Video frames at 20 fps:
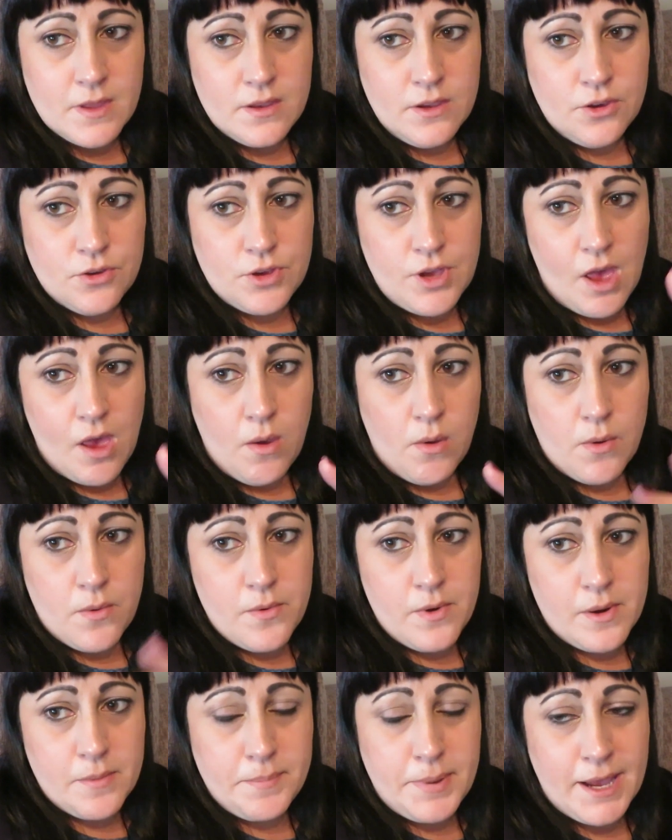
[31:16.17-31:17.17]
you
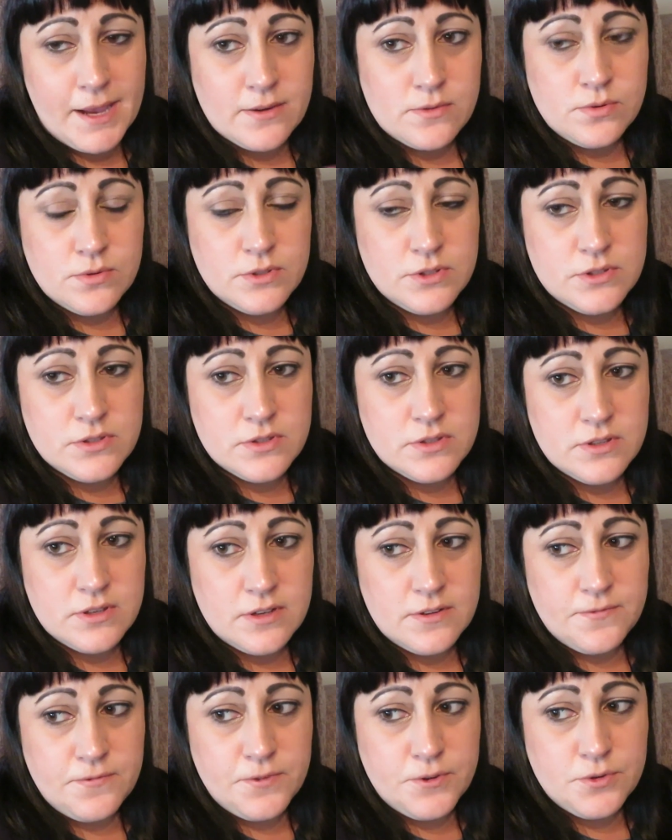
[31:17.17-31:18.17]
go backwards
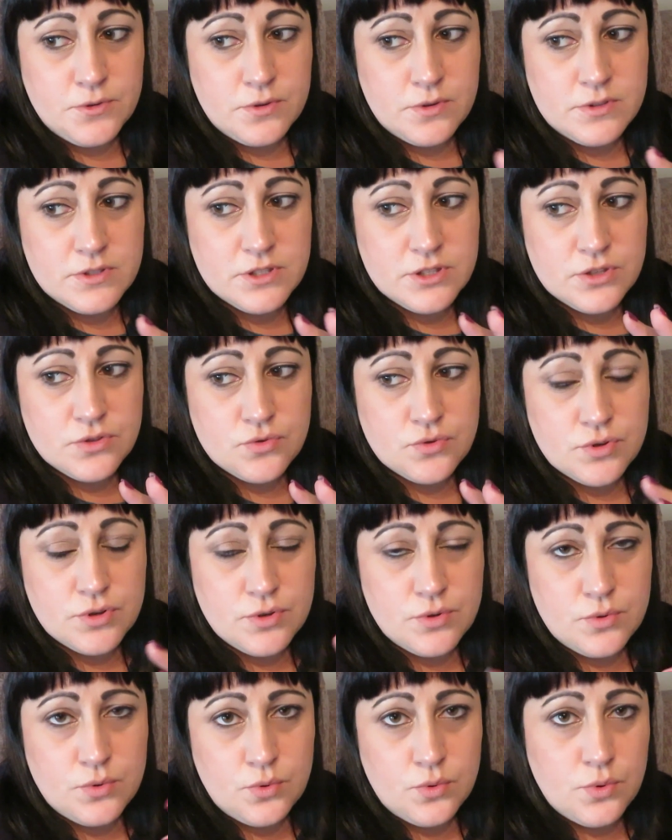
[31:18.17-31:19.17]
and forwards
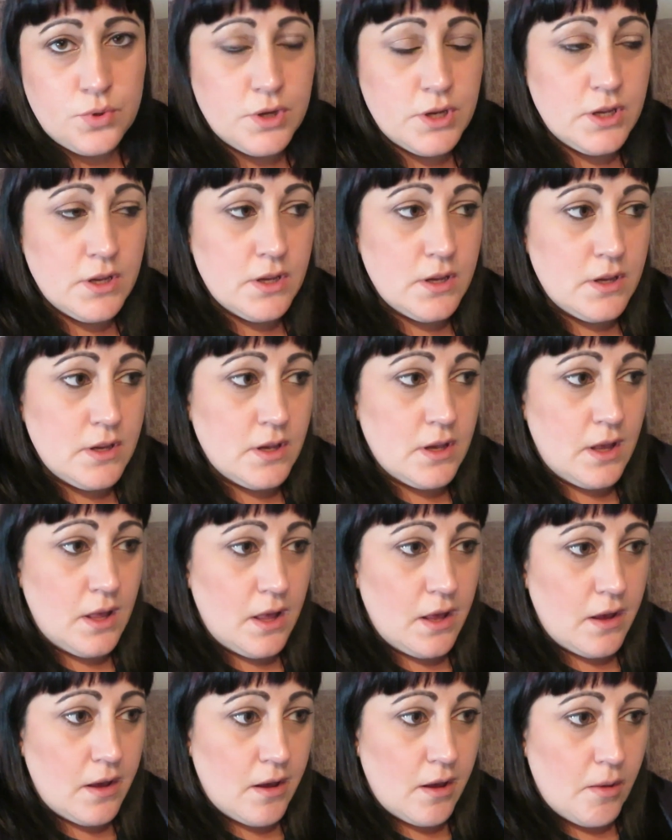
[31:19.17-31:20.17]
through
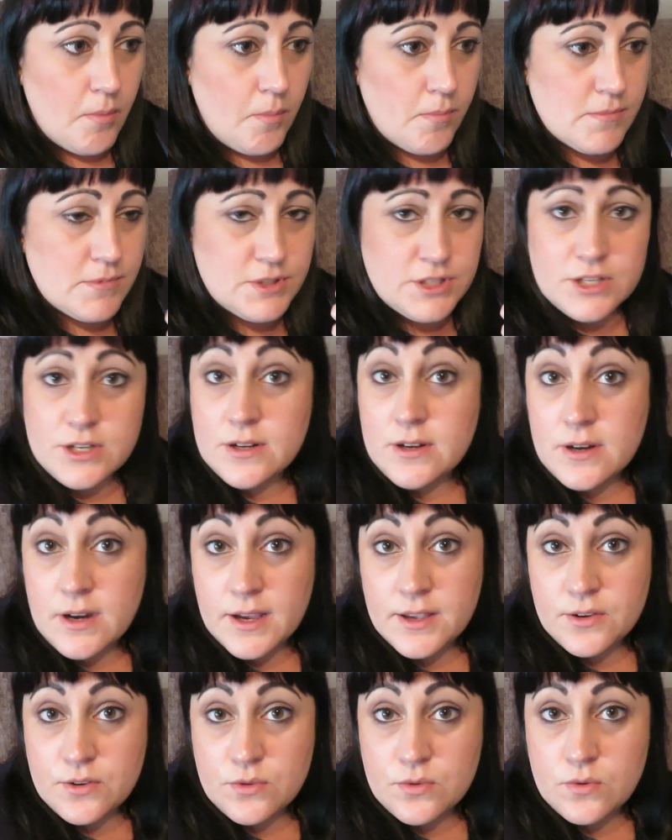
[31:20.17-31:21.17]
um,
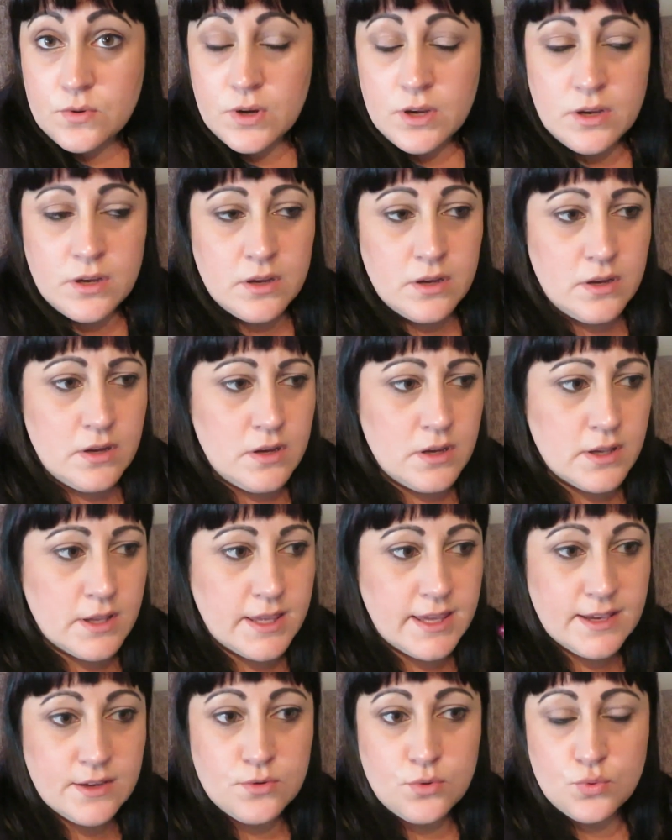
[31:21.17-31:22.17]
denial,
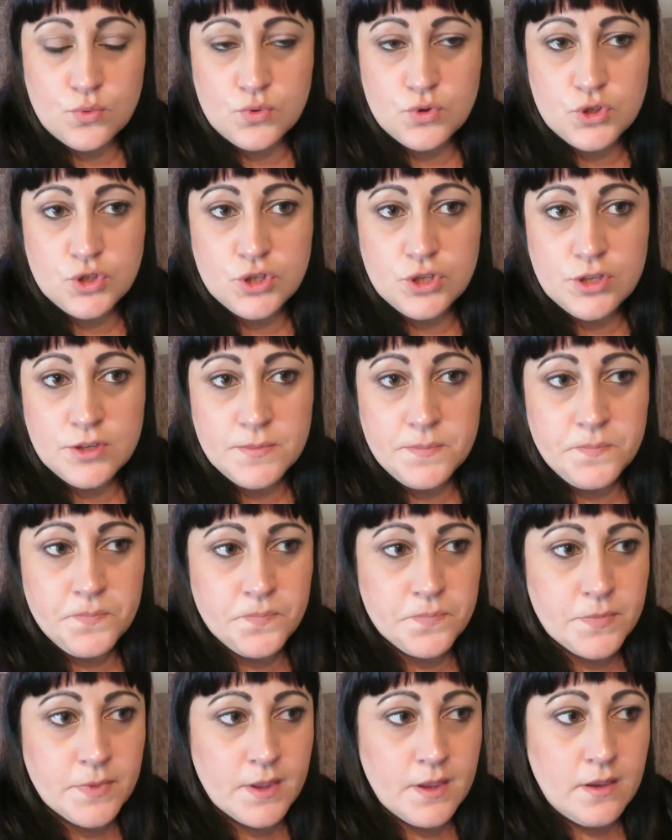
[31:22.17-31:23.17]
guilt,
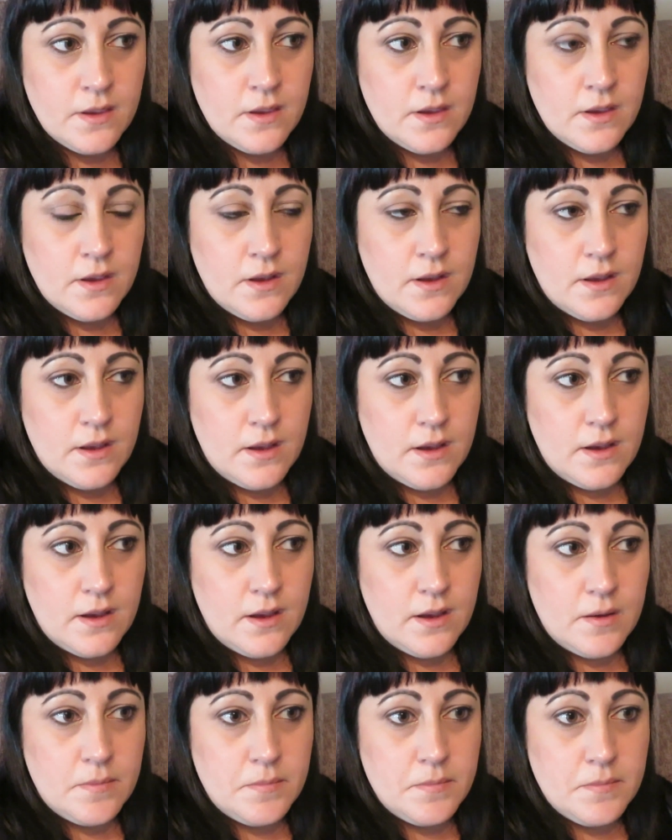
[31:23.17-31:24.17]

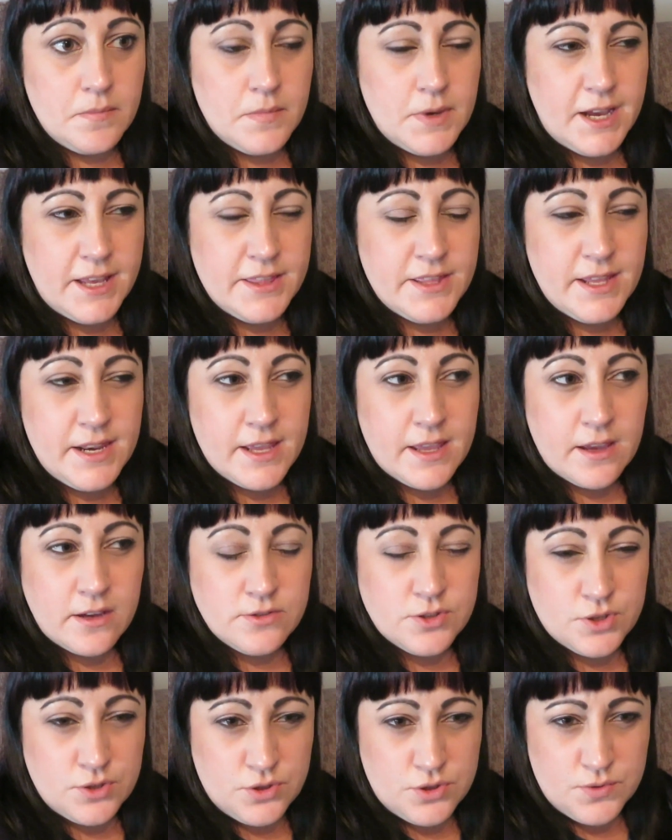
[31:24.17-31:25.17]
um, and then it
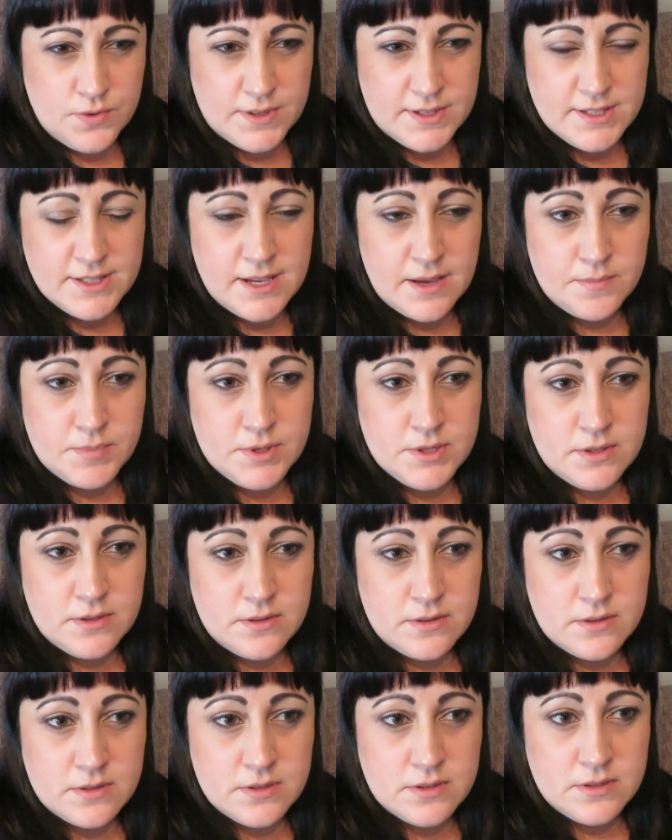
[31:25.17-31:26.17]
goes on to
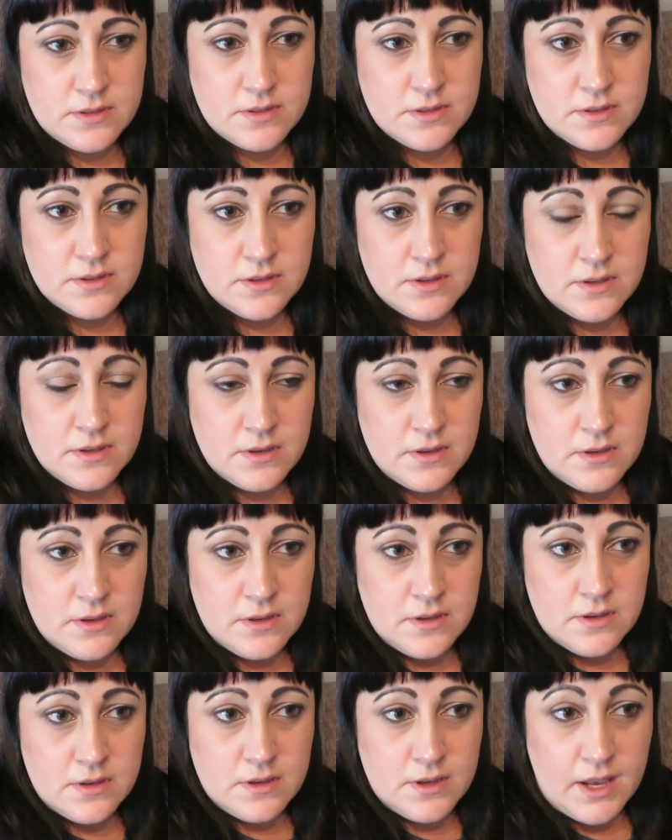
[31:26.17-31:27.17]
acceptance
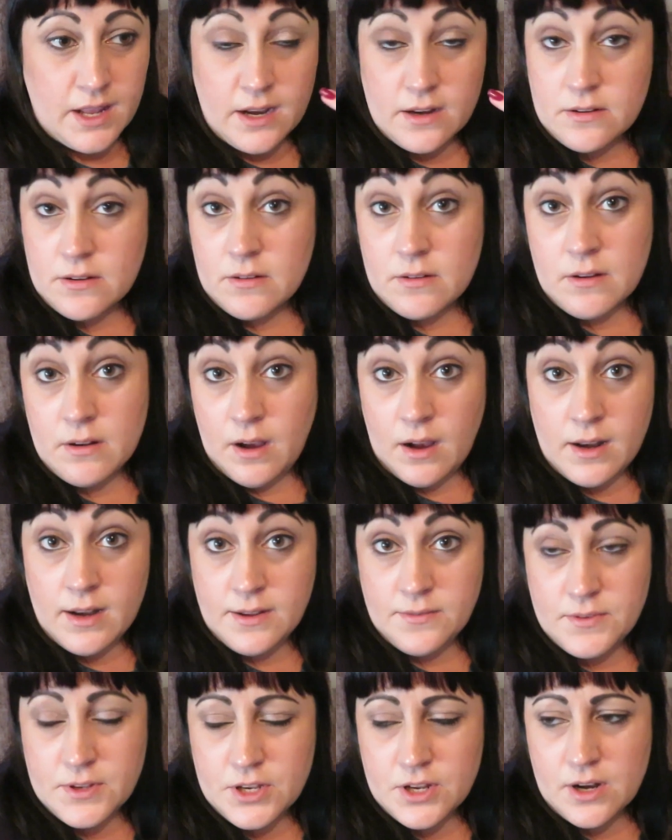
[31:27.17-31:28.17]
and like
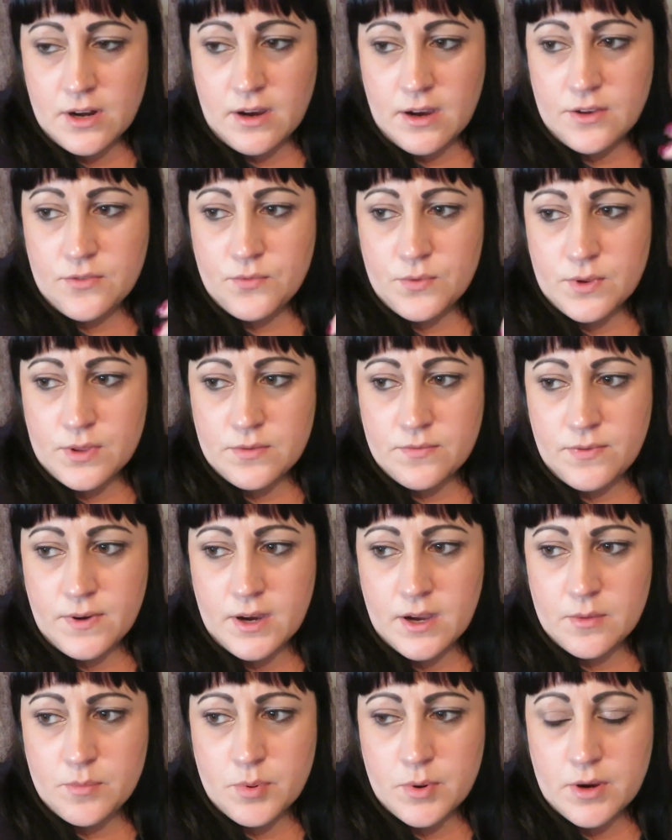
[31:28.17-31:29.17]
living your life with
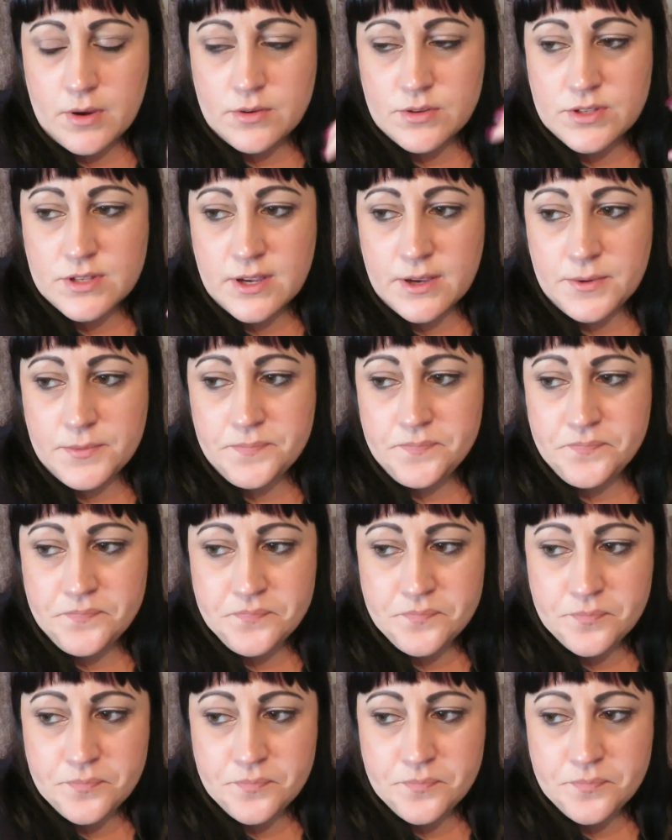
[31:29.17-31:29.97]
fibro. So